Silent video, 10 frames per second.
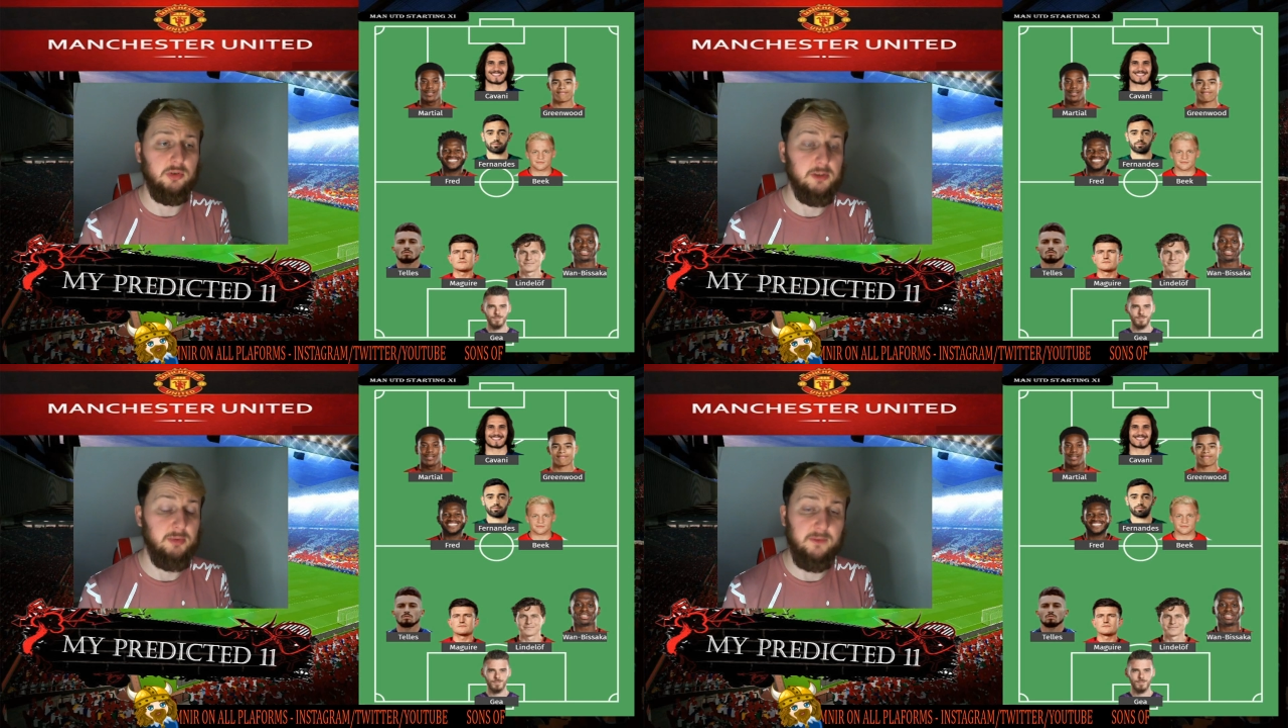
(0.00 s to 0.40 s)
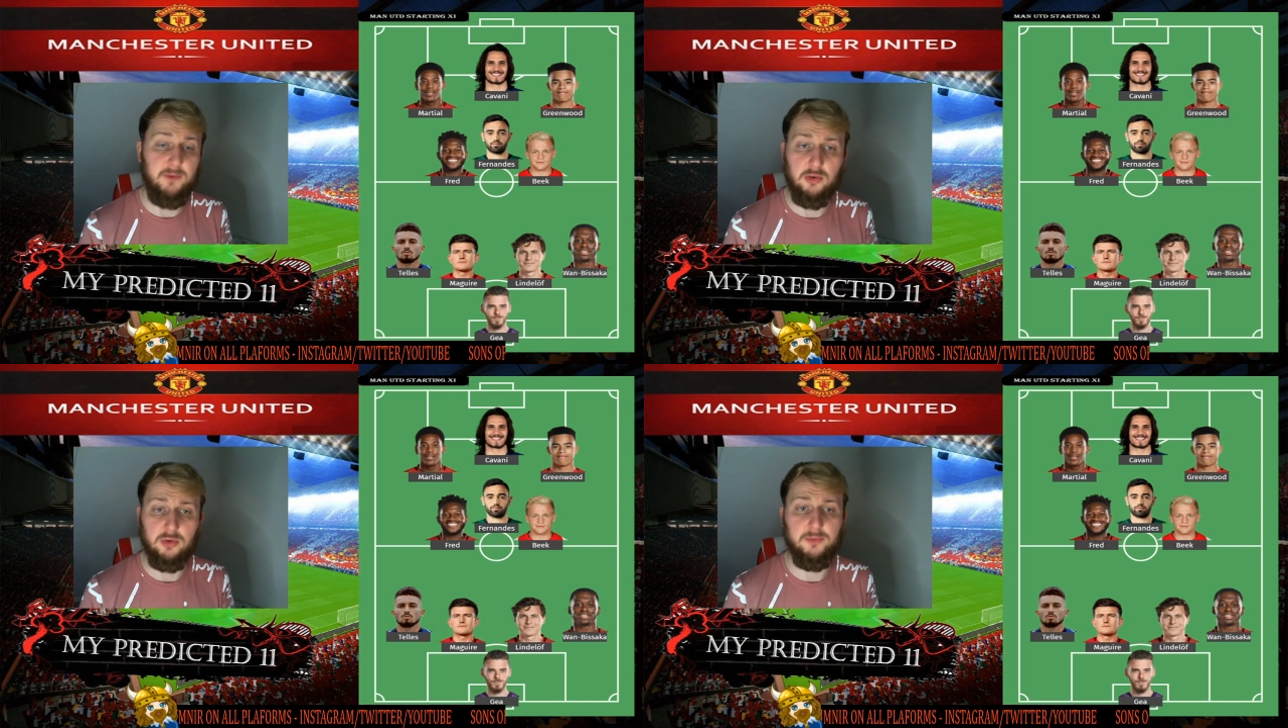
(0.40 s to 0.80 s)
He's been in
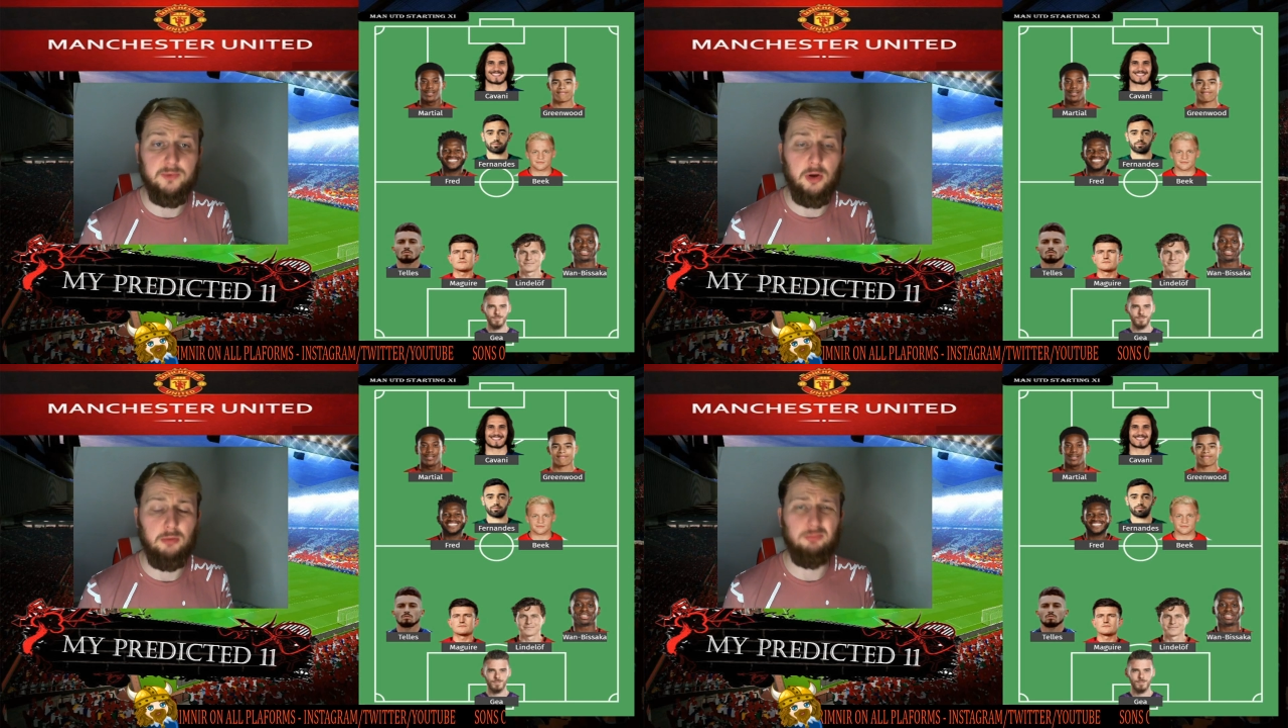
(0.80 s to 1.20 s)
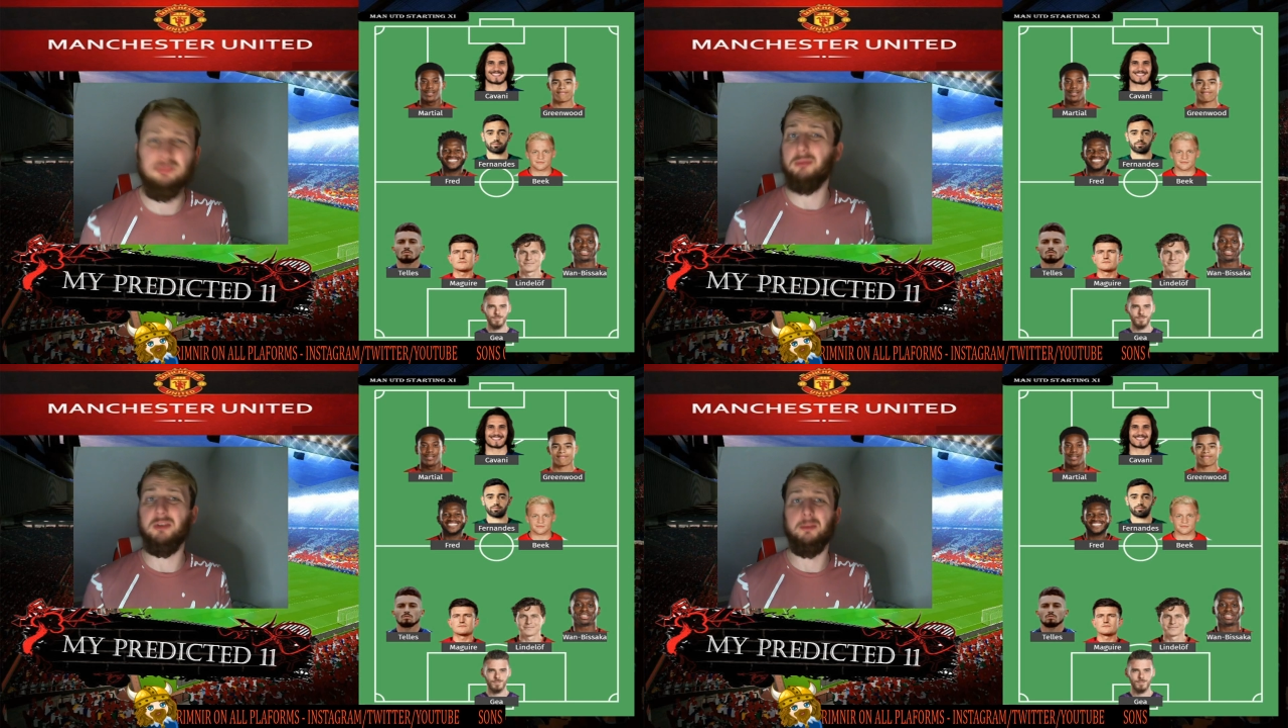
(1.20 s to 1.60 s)
very good form,
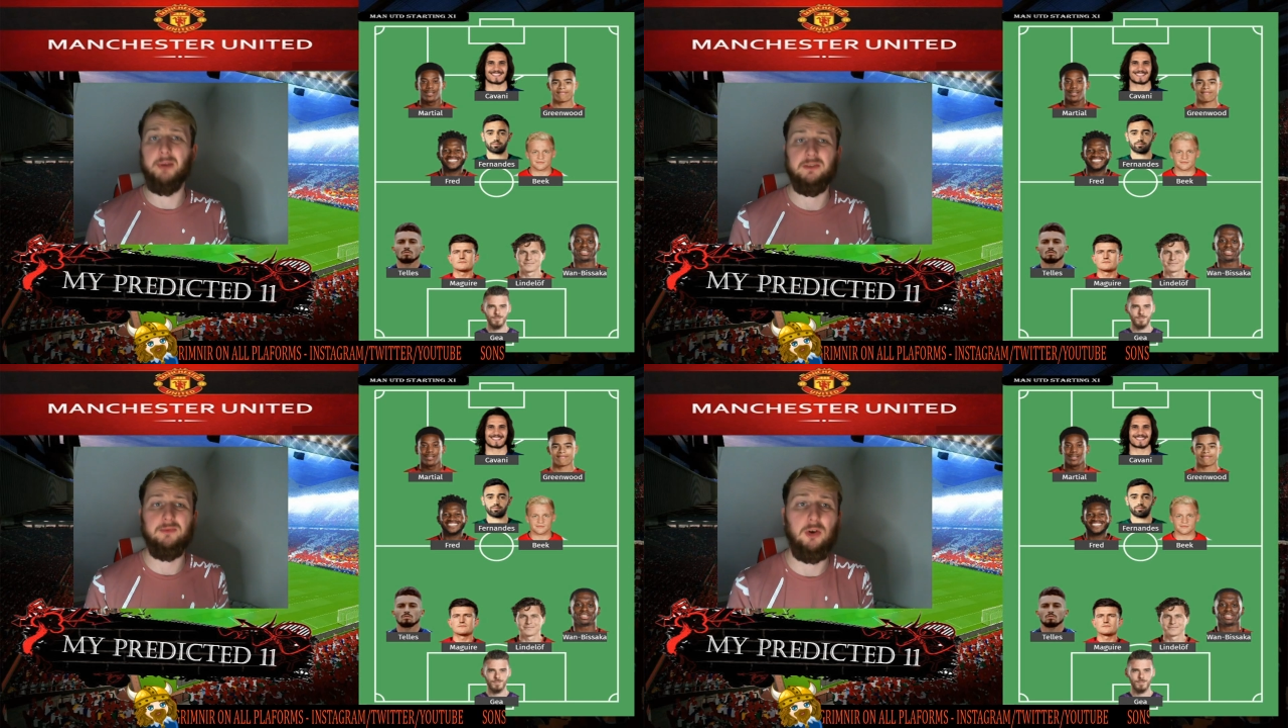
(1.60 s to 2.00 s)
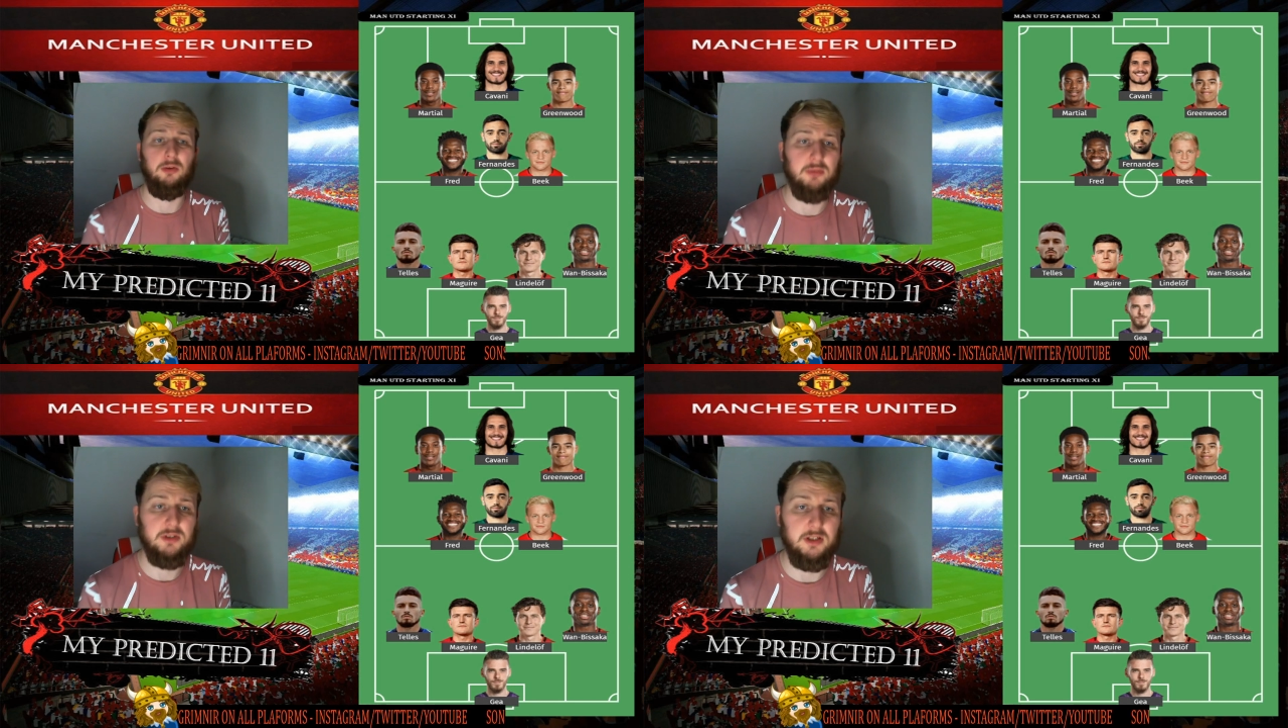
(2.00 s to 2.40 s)
probably the best
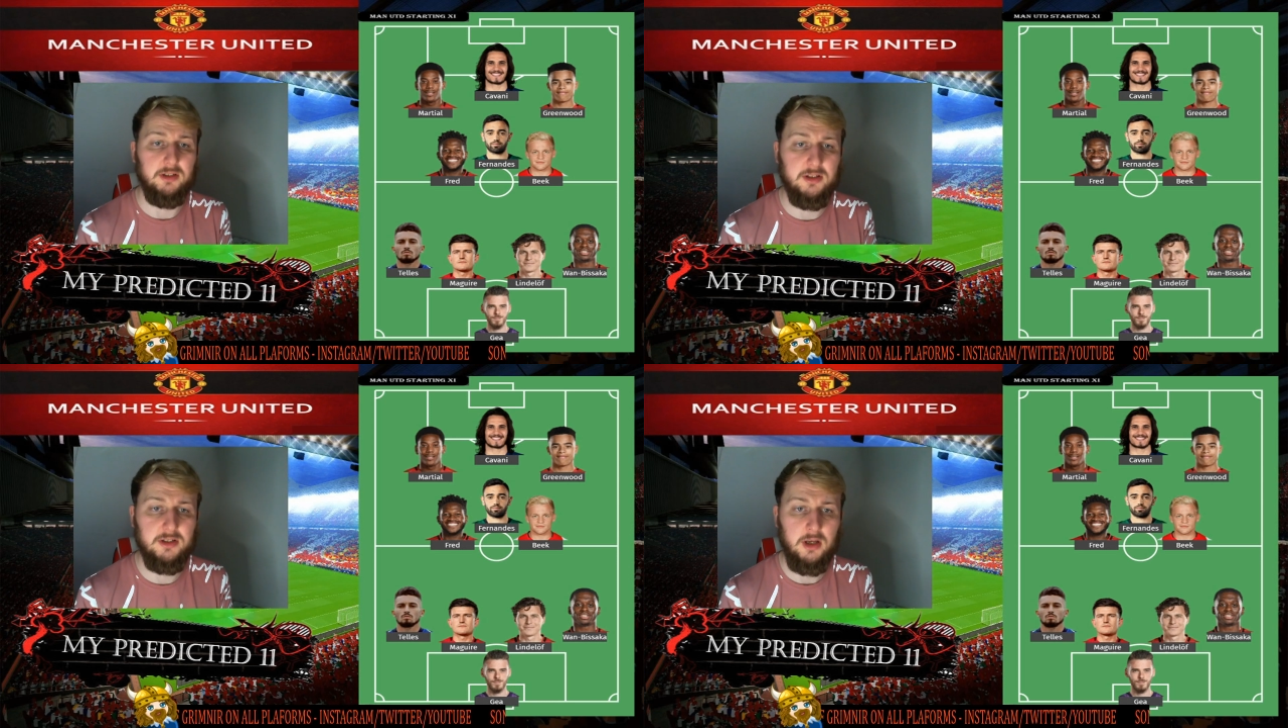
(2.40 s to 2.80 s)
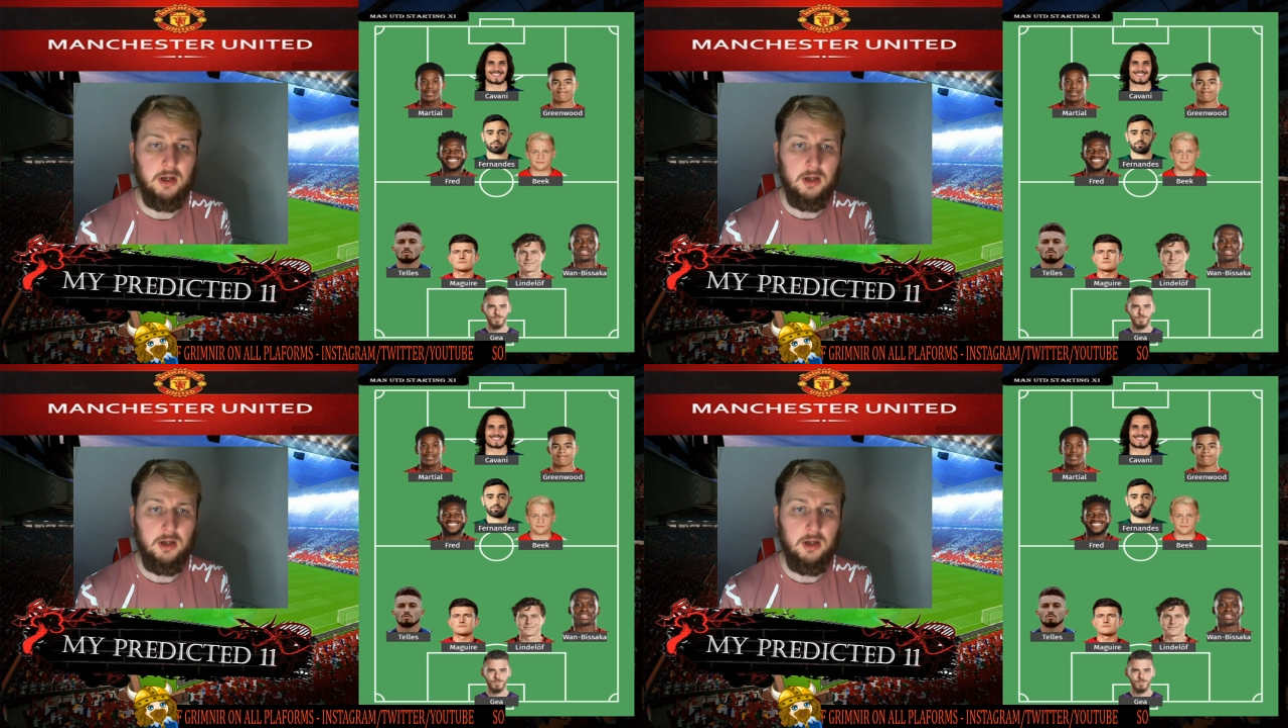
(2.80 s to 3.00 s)
form since